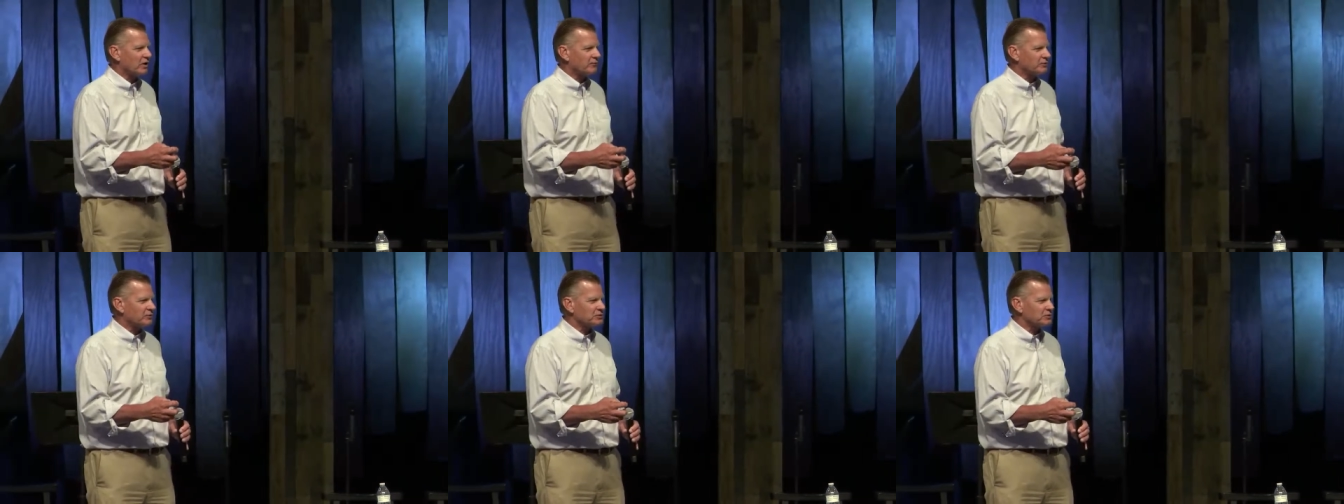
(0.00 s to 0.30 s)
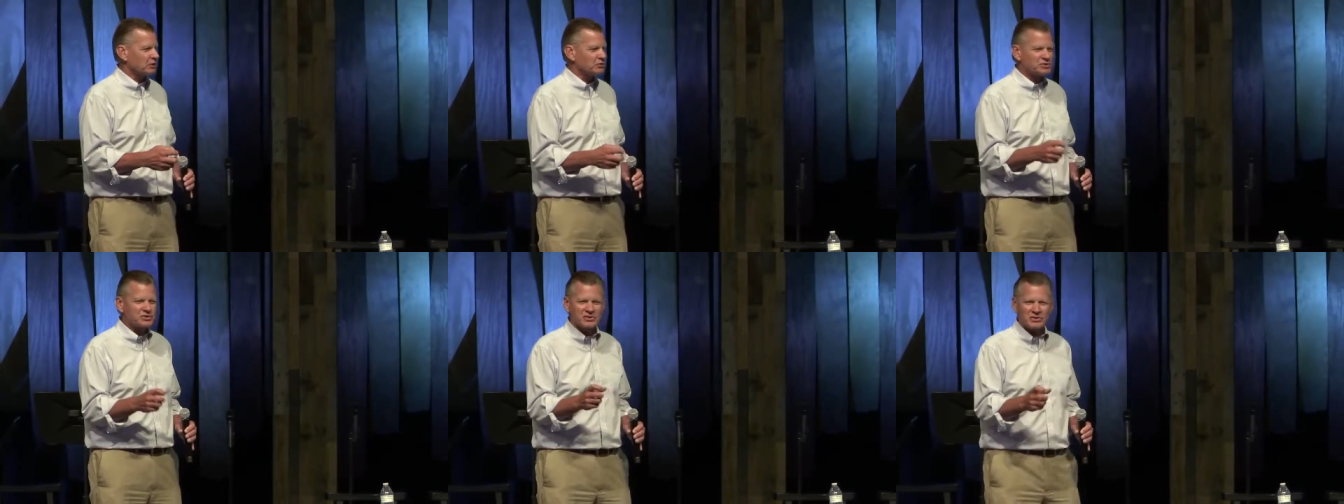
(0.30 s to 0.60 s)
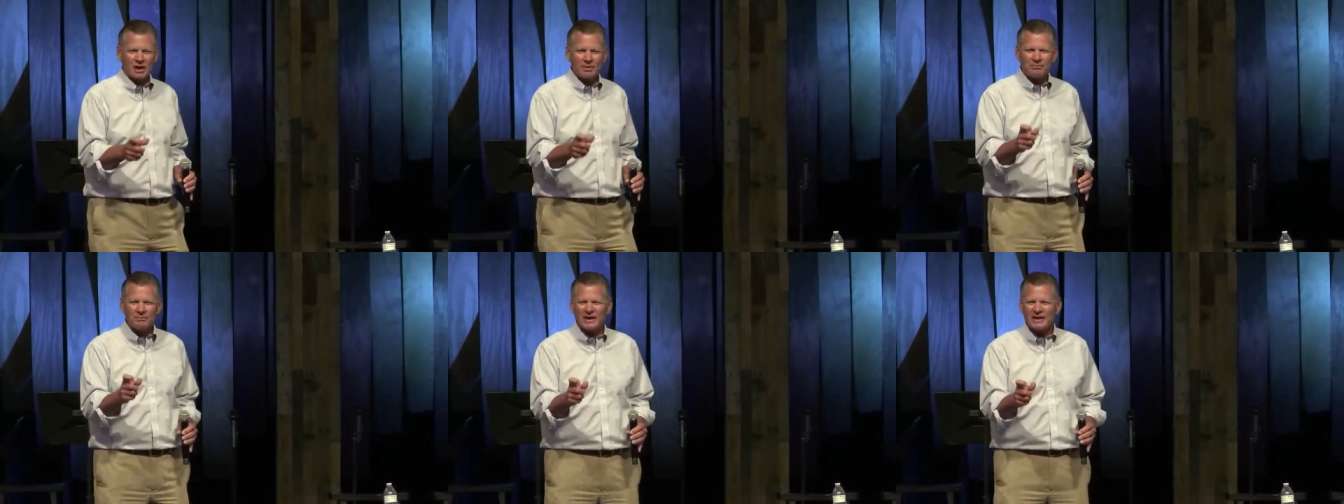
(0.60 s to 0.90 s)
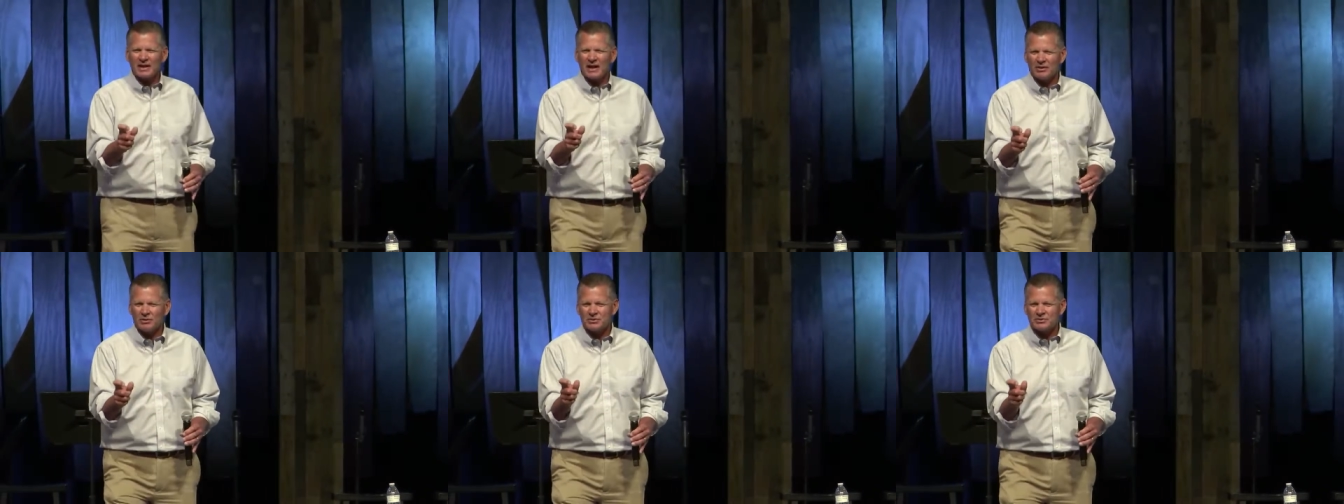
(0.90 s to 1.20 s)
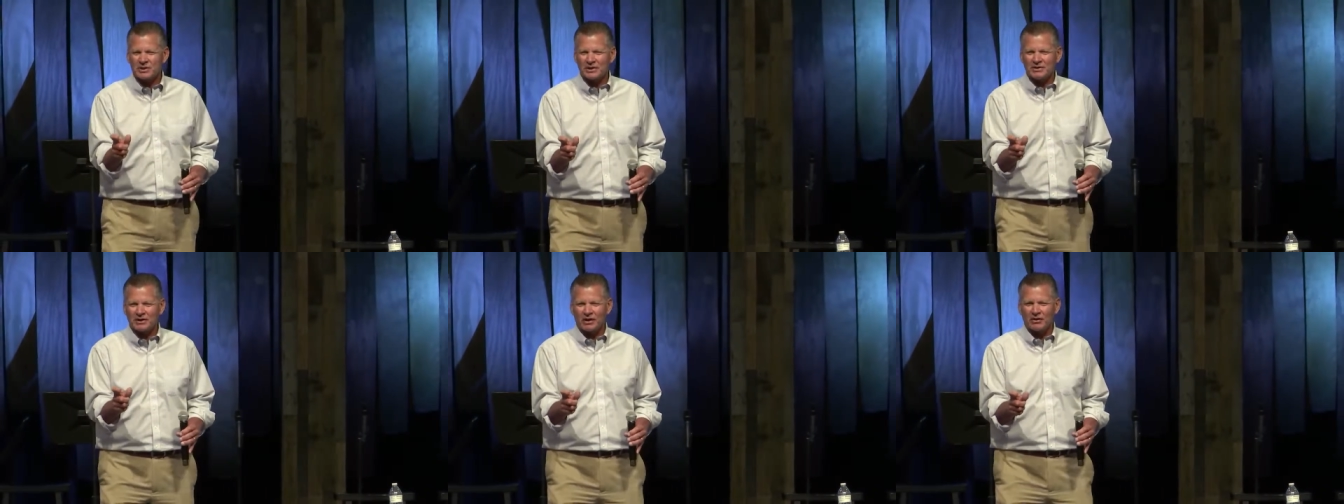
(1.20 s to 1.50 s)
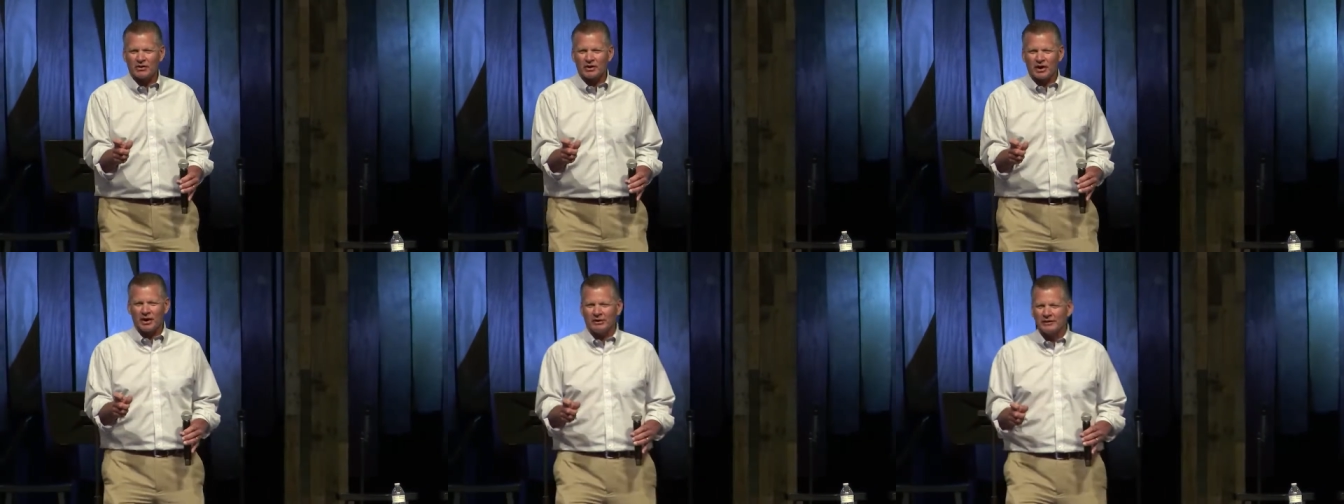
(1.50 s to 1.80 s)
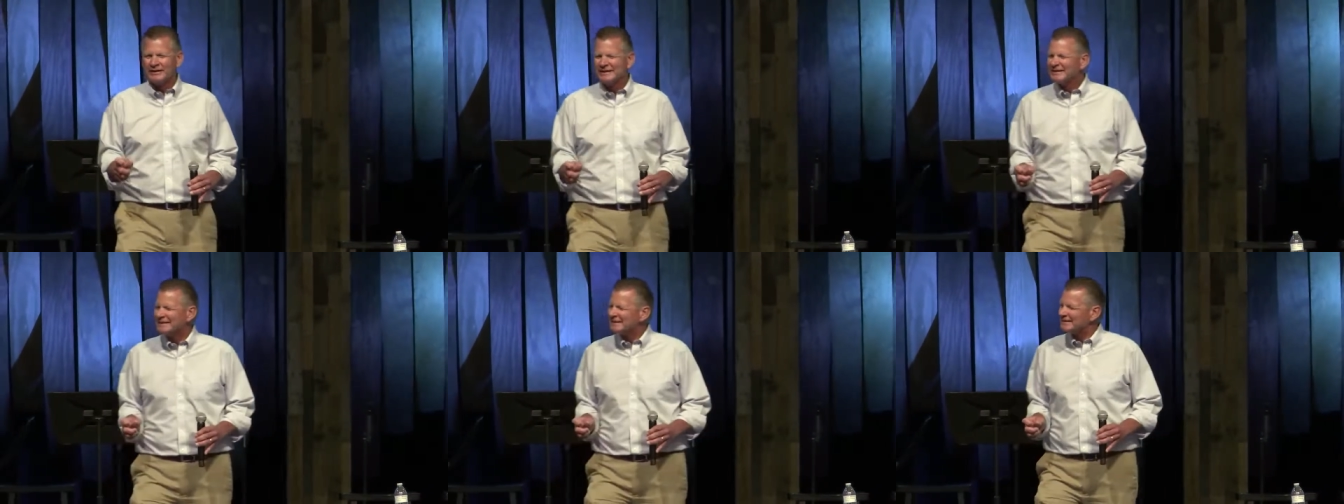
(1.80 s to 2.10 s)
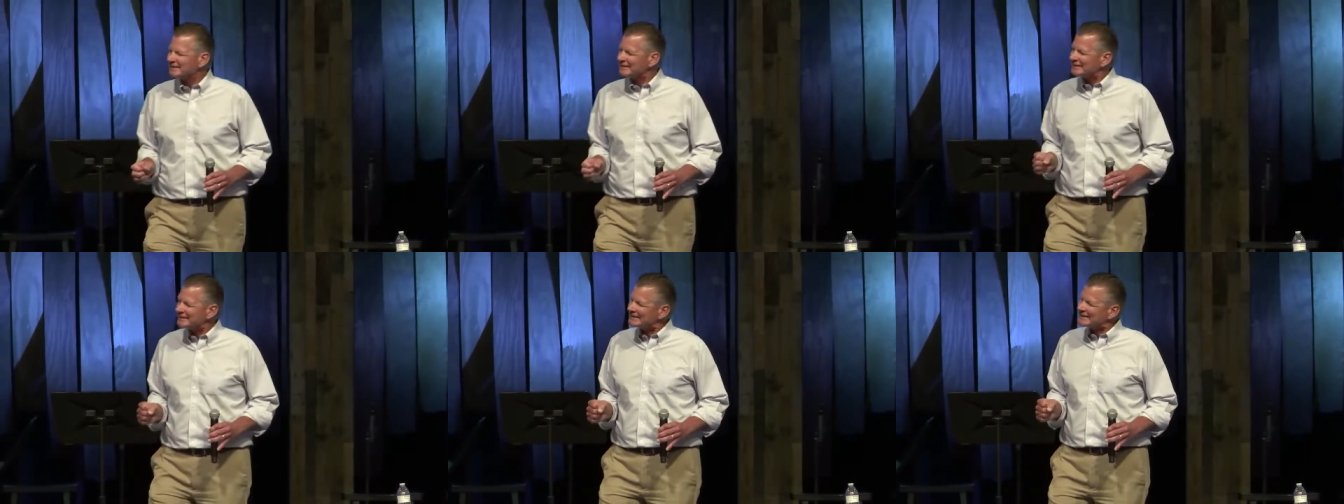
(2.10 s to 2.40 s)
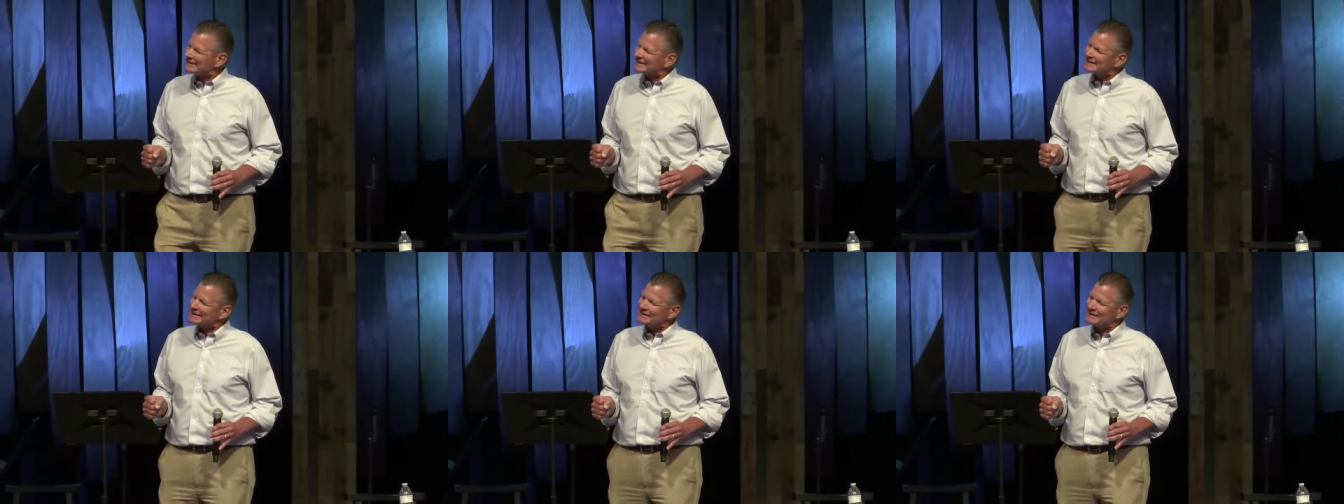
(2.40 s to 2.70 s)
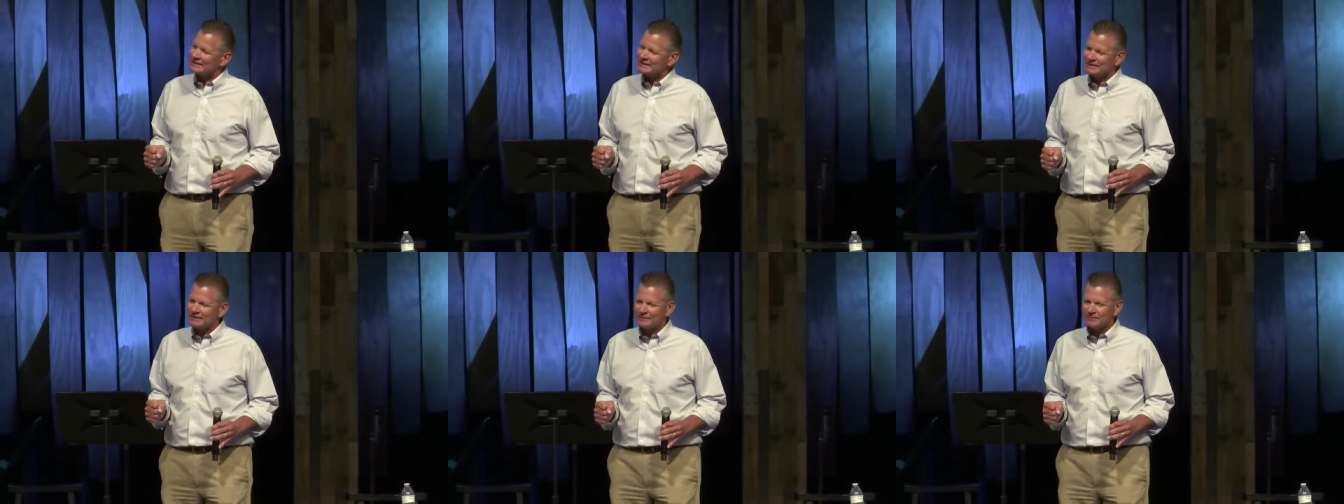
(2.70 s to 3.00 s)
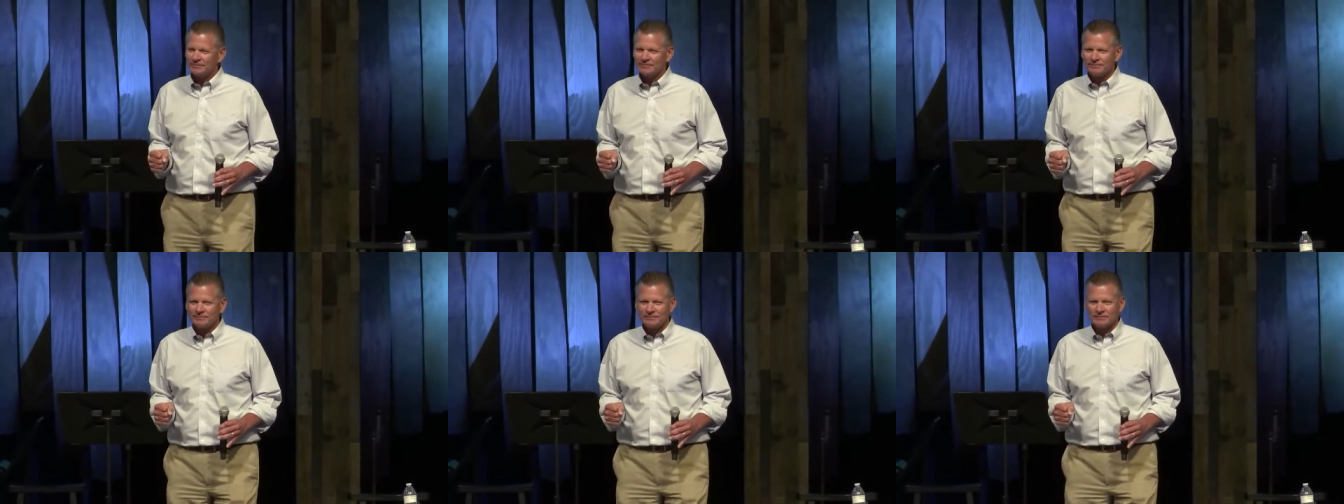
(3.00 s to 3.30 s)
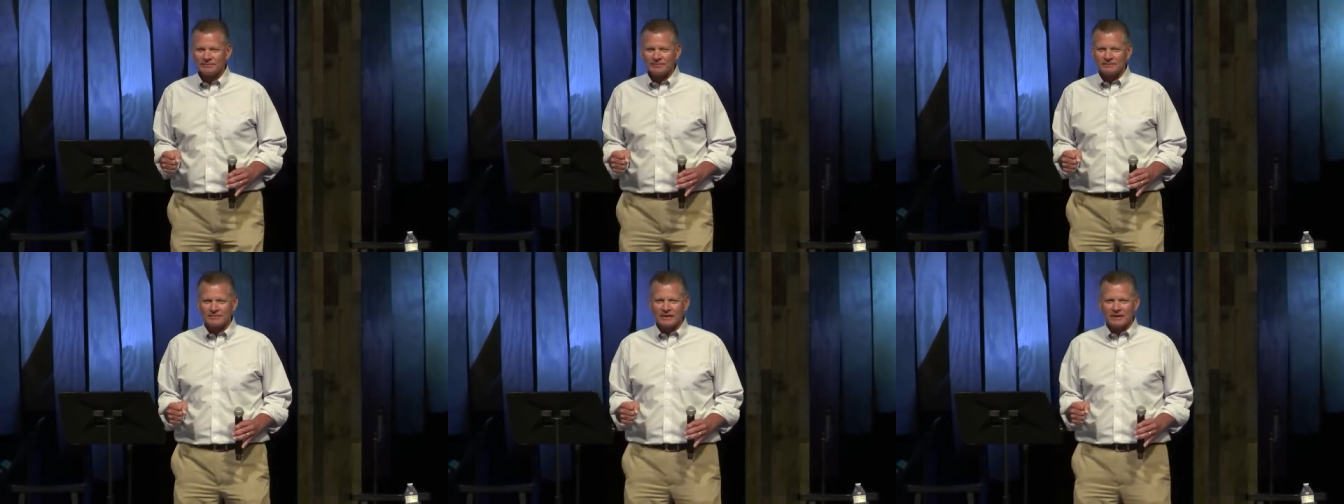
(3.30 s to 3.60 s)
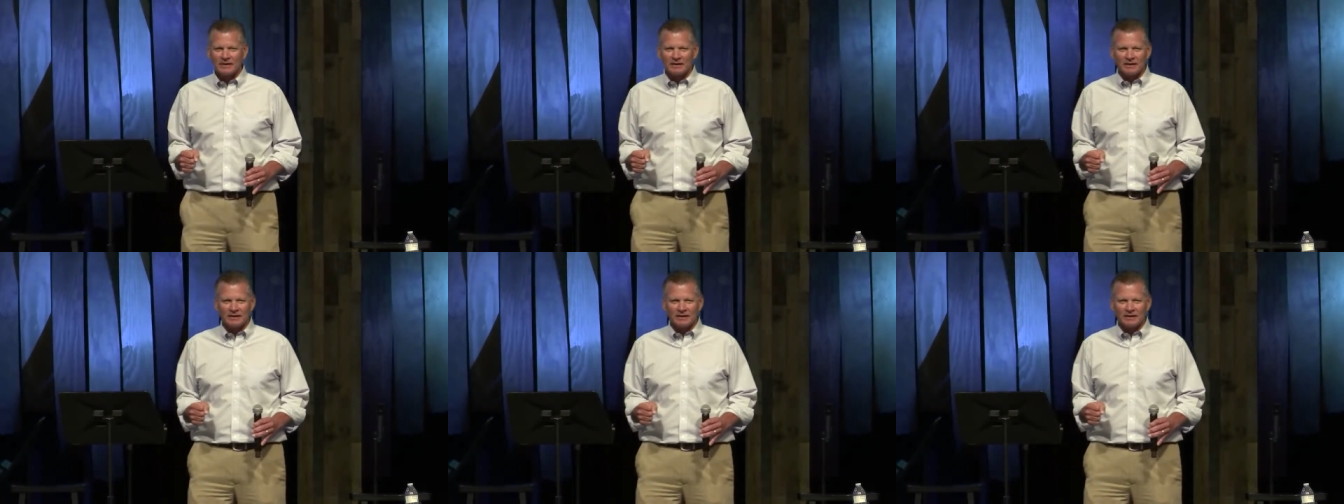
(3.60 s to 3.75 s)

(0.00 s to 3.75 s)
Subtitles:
Something that you'd sit there and go, I don't know.